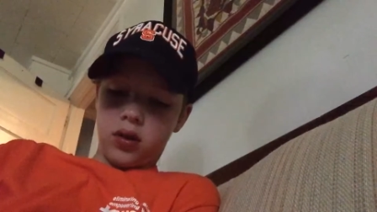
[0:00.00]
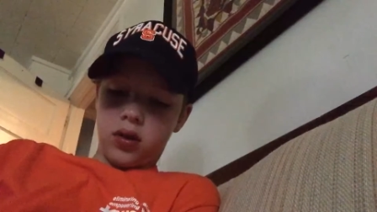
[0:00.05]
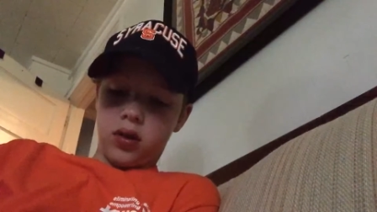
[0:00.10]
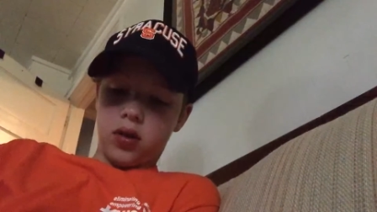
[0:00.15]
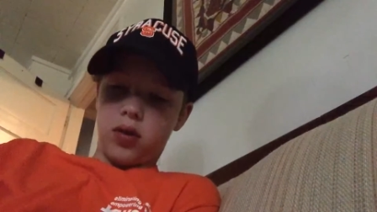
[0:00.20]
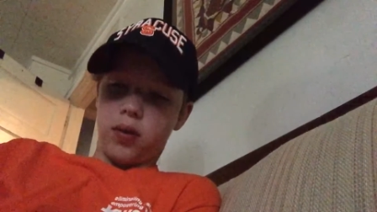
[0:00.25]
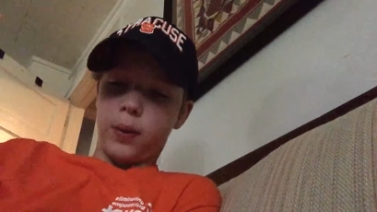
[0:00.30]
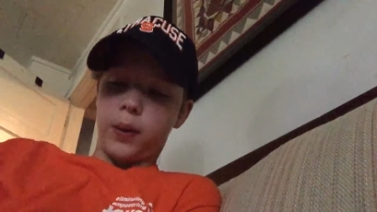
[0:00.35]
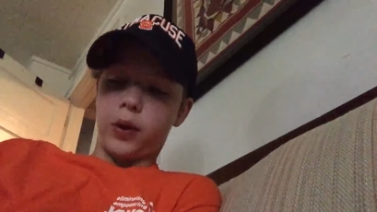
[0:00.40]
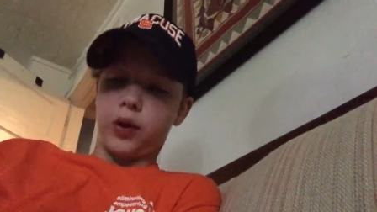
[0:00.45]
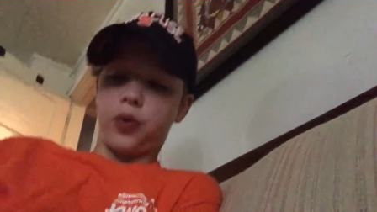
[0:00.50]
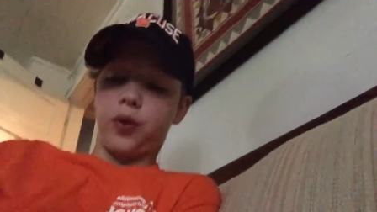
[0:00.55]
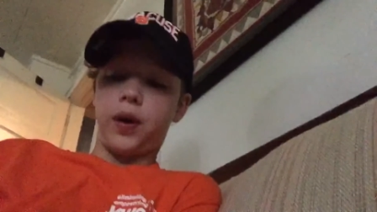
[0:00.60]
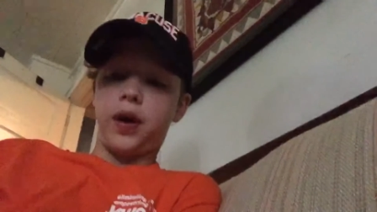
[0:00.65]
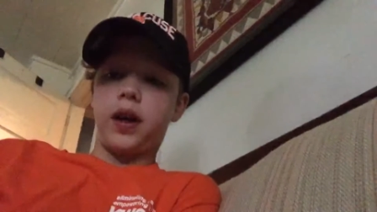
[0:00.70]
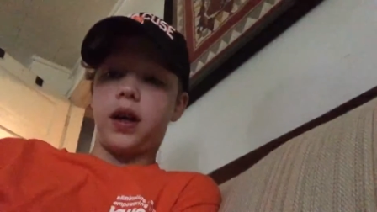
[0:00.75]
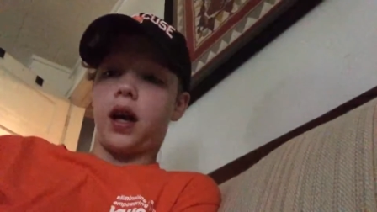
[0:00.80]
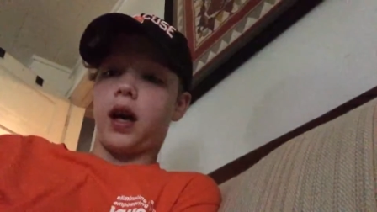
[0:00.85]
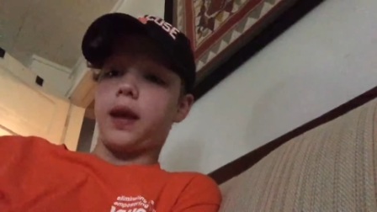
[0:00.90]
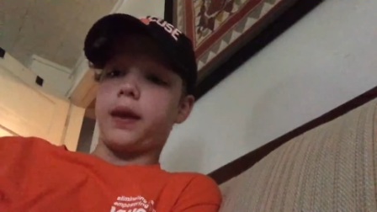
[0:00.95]
So on the
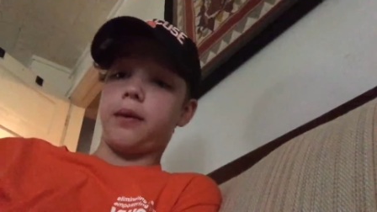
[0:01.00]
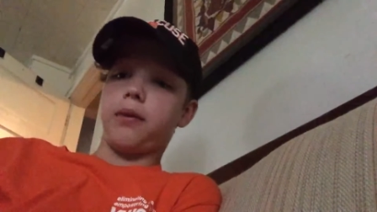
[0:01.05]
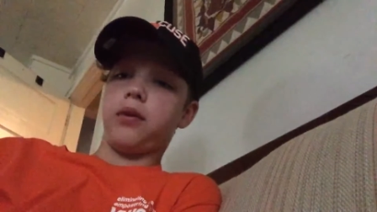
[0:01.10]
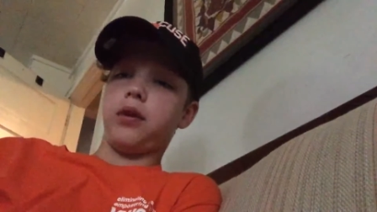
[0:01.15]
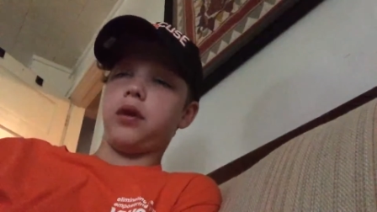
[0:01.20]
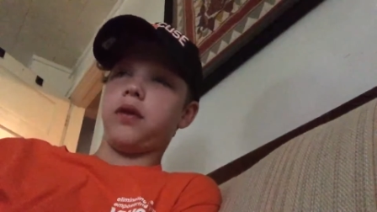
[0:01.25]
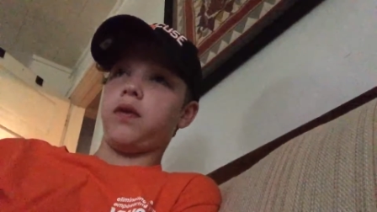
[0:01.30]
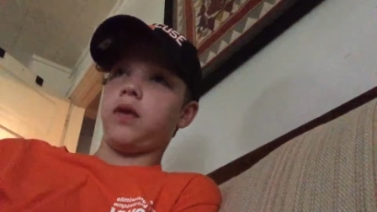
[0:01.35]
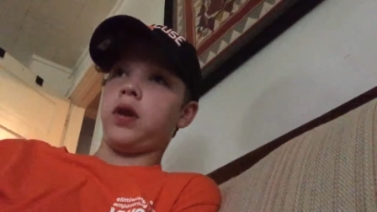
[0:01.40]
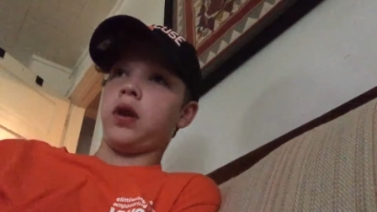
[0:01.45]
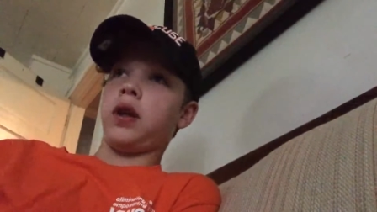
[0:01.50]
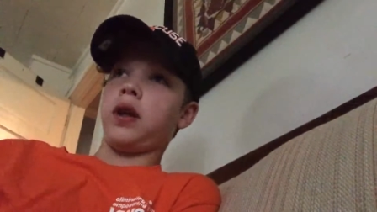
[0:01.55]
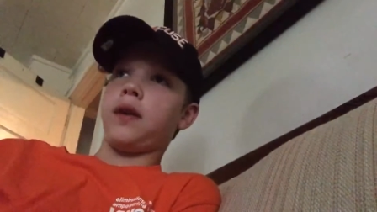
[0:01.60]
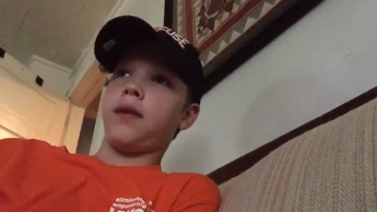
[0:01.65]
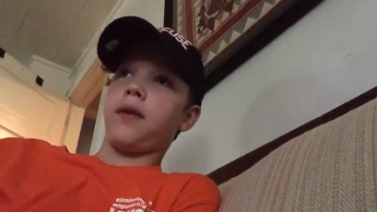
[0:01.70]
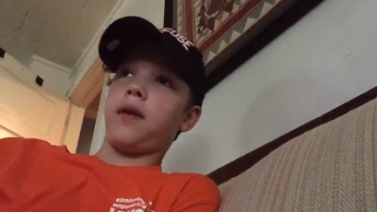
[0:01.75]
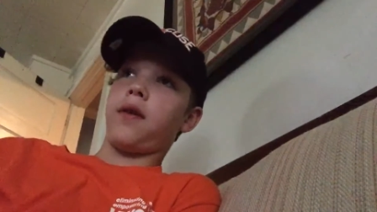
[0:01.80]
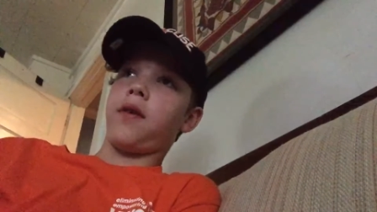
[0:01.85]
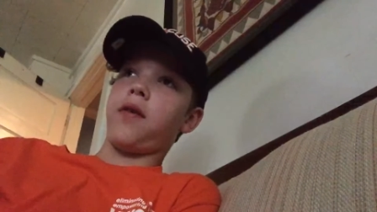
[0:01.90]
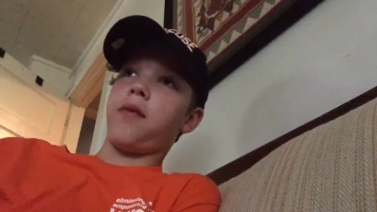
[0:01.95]
29th, I'm leaving
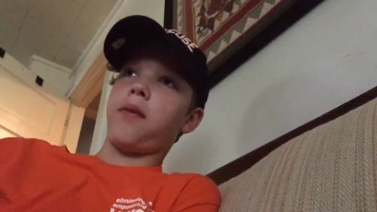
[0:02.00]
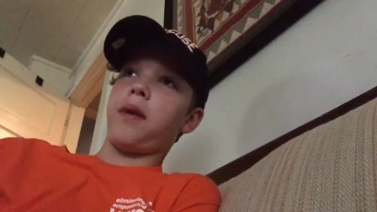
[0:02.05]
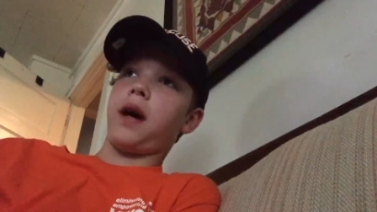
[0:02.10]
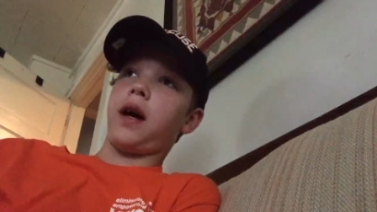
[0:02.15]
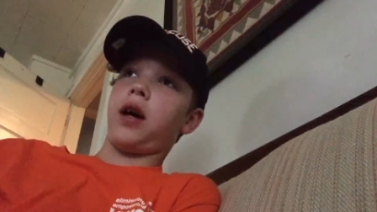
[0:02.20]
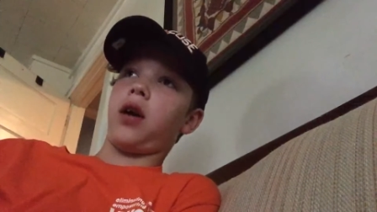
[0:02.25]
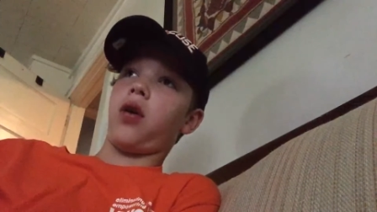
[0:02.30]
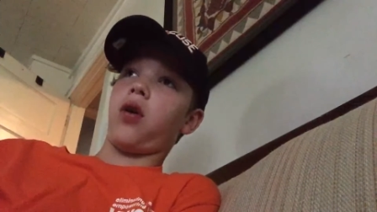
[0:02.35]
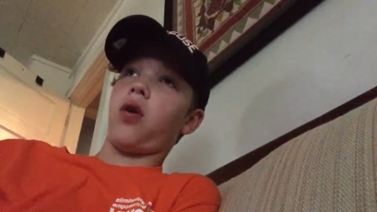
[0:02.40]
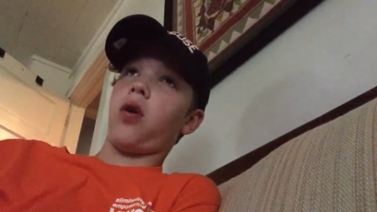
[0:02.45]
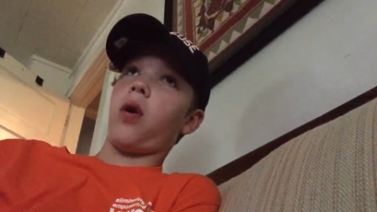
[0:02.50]
and I'm coming back